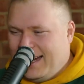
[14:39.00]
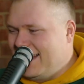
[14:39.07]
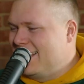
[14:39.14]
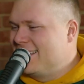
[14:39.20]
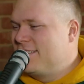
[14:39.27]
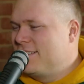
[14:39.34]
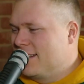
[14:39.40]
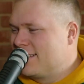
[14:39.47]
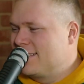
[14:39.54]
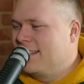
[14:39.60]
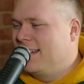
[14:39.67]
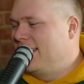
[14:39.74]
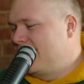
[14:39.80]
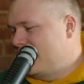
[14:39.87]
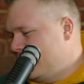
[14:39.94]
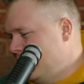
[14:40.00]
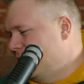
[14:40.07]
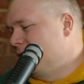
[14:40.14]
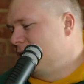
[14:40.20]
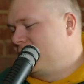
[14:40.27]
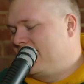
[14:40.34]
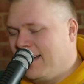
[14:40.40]
And he's just like,
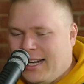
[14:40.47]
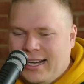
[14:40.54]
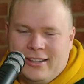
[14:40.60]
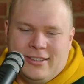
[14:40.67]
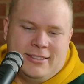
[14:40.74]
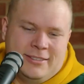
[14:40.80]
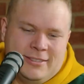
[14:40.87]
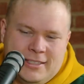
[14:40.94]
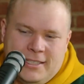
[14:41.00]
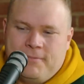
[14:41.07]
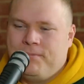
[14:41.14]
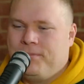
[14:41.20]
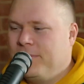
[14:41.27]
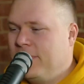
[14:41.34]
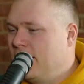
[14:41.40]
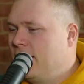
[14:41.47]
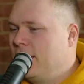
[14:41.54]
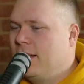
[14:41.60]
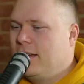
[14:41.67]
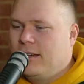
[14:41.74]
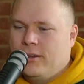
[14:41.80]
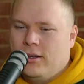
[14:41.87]
dial.
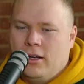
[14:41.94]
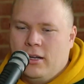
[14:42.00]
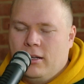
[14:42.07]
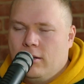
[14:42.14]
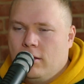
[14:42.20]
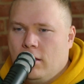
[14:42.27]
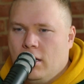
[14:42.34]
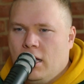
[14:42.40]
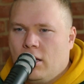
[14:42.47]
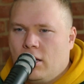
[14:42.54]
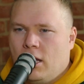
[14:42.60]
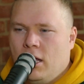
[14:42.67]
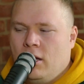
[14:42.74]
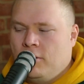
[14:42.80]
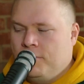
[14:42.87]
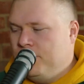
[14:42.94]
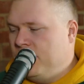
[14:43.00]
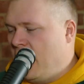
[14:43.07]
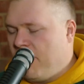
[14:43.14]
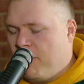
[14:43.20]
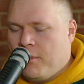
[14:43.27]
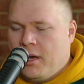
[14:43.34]
Hello?
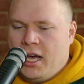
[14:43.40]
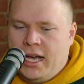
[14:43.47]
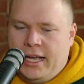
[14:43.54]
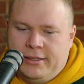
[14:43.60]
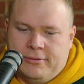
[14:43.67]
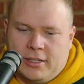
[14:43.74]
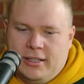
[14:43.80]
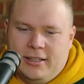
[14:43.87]
Never mind.